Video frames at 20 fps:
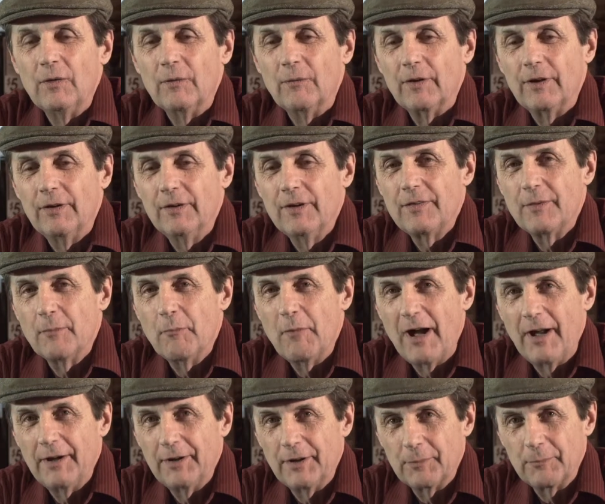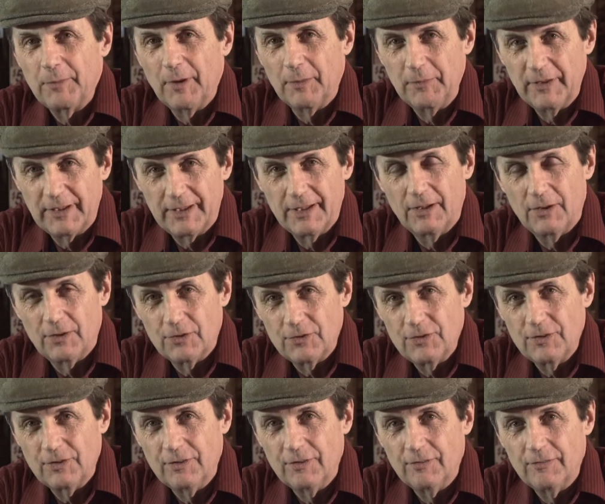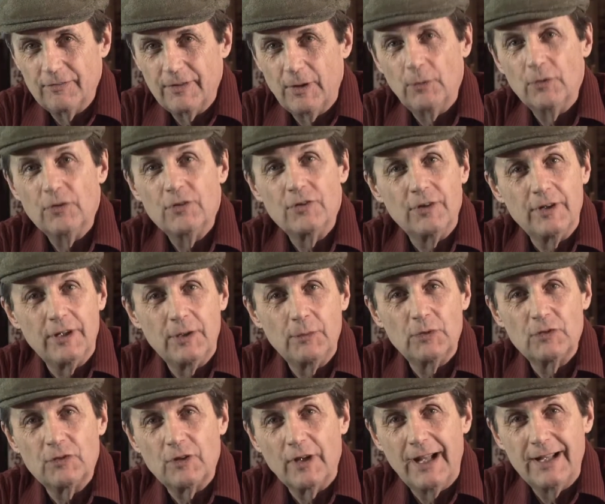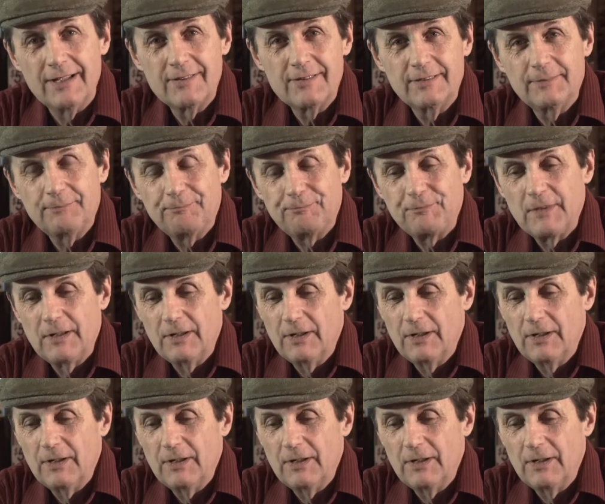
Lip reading: Well, here at the Monarch Public House in Fountain City, Wisconsin,